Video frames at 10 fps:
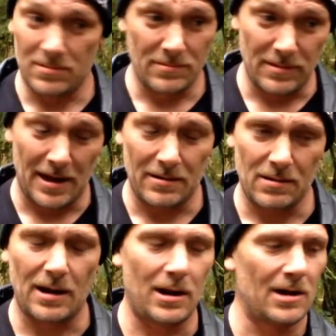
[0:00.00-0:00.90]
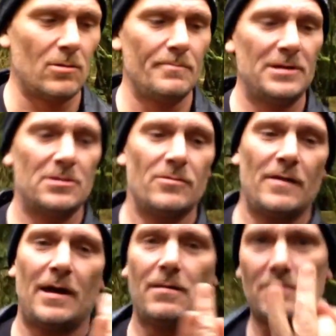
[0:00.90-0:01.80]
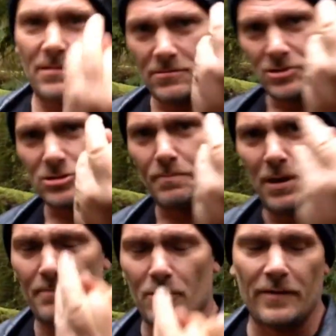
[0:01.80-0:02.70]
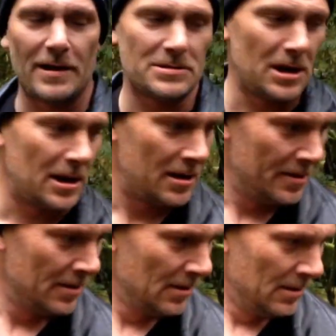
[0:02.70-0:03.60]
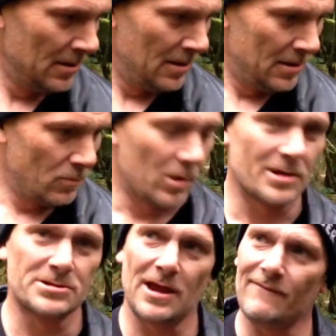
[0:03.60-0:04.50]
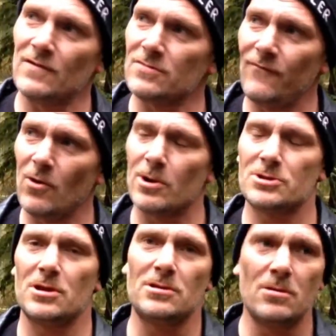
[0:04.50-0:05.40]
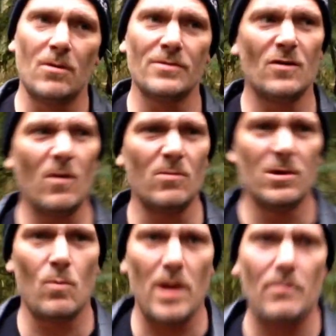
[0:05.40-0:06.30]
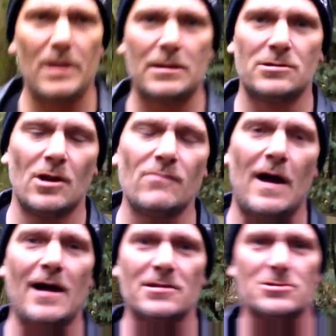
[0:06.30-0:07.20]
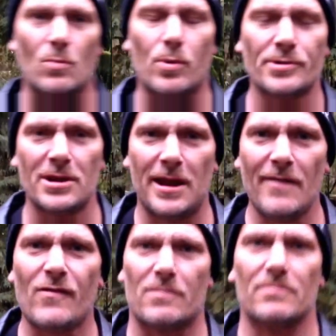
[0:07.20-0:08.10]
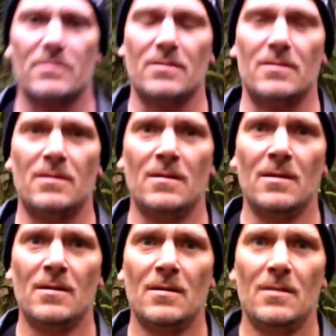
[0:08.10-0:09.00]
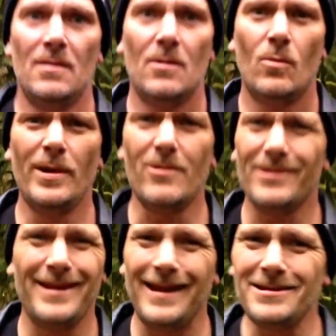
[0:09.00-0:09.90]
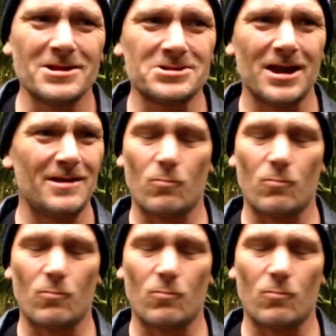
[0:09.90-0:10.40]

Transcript: I don't mean to do that. There's the people that want to save this forest. And you know what? The only way we can do that is to work together. We don't need to send